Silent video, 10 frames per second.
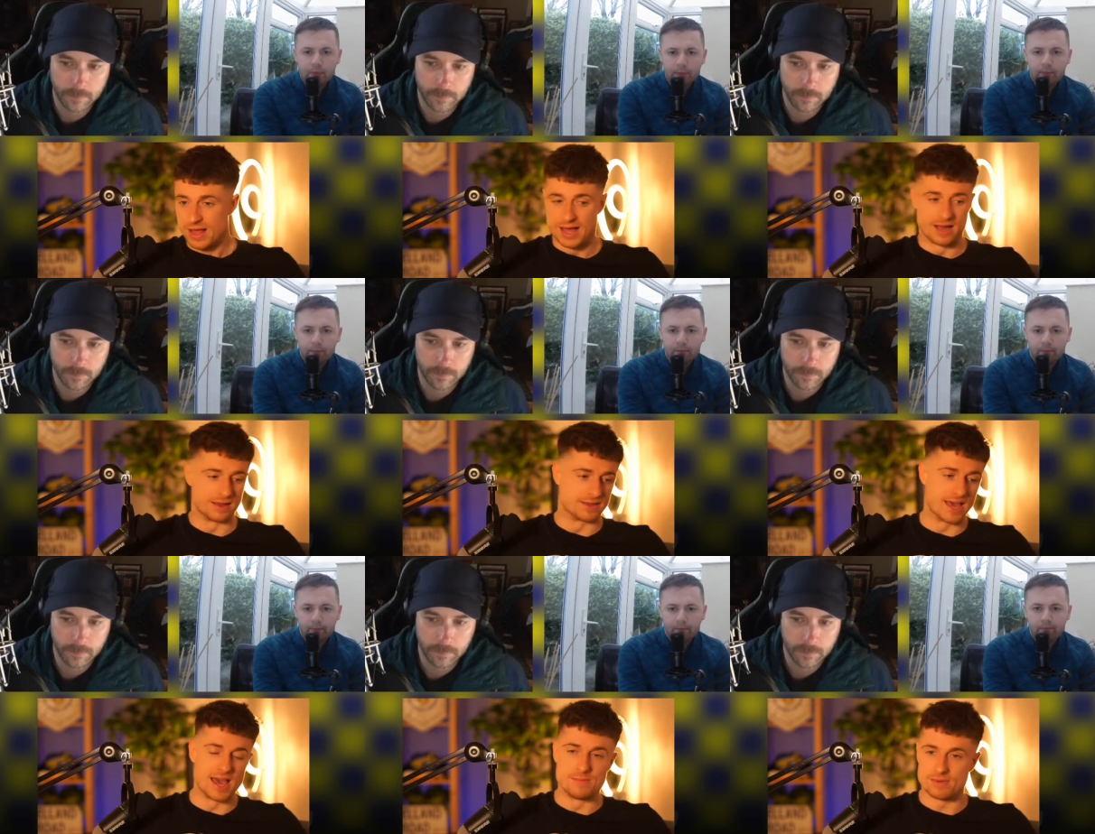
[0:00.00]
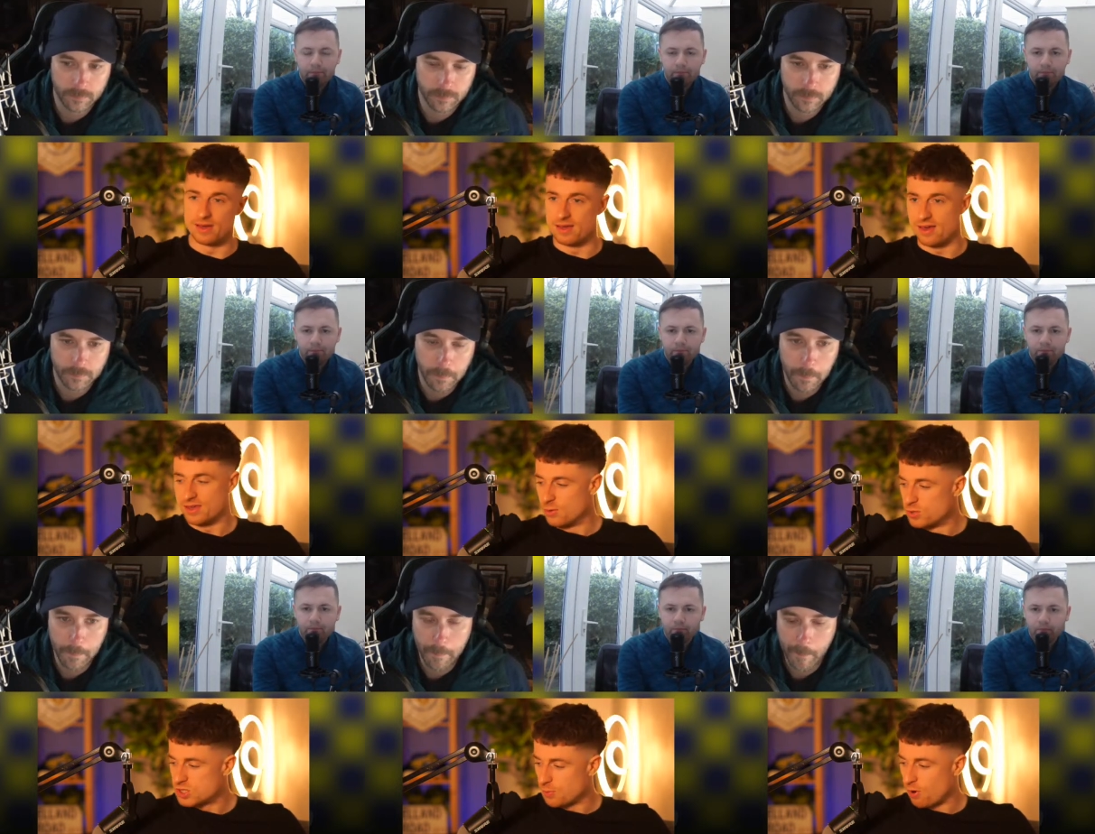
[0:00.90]
Speaker 1: Uh, Gabe, are, are you
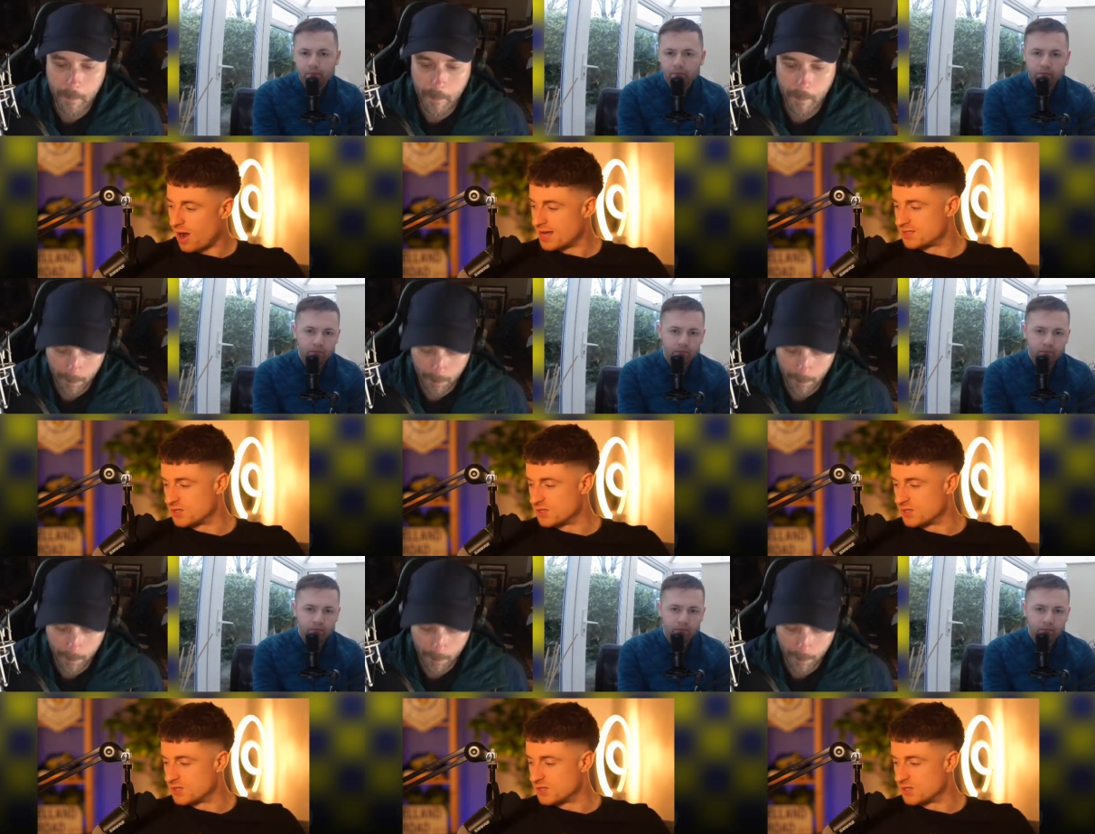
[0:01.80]
as surprised